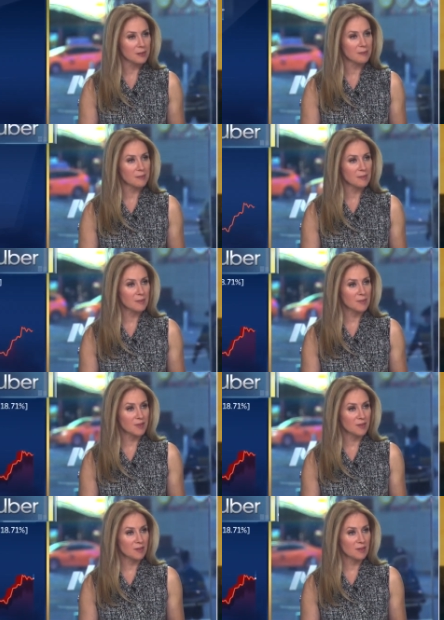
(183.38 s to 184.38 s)
Yeah, this
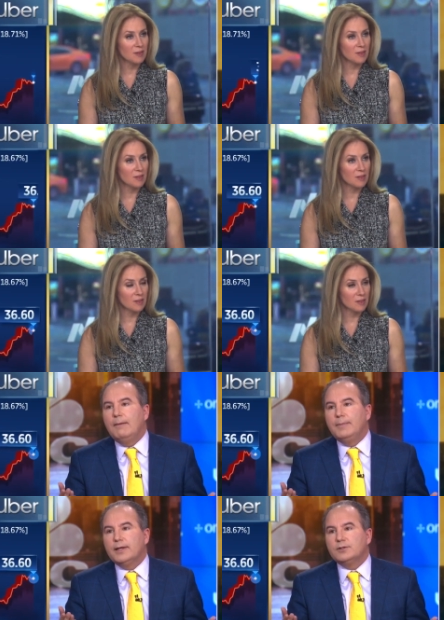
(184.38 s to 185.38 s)
morning, adding it to our
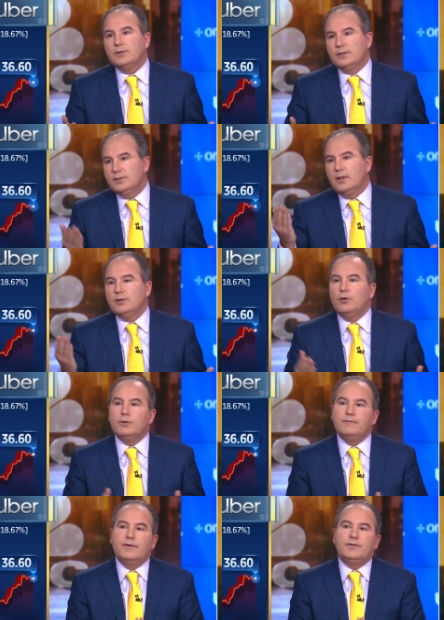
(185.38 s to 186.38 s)
top picks list and, and
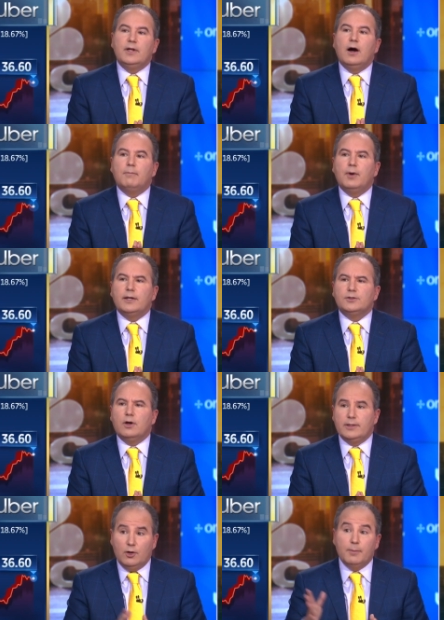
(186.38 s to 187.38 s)
going to $50 price
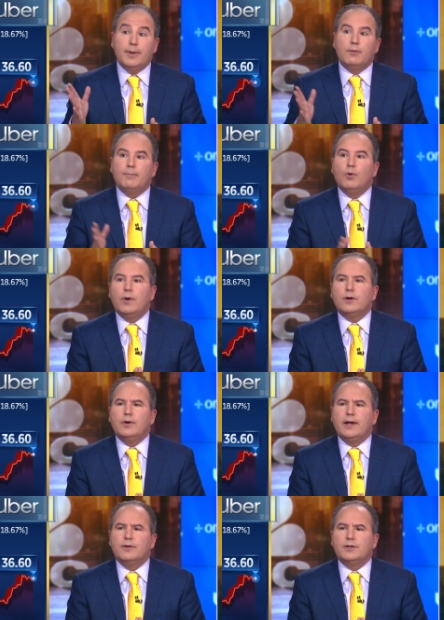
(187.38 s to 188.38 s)
target. There will be a report in
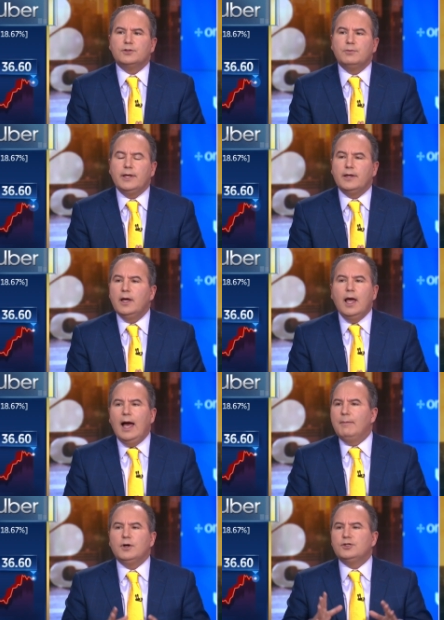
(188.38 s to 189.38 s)
later this week.
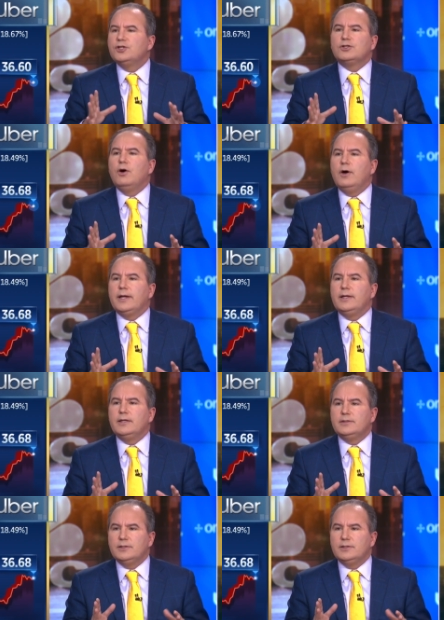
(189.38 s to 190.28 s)
I mean, let's just call it like it is.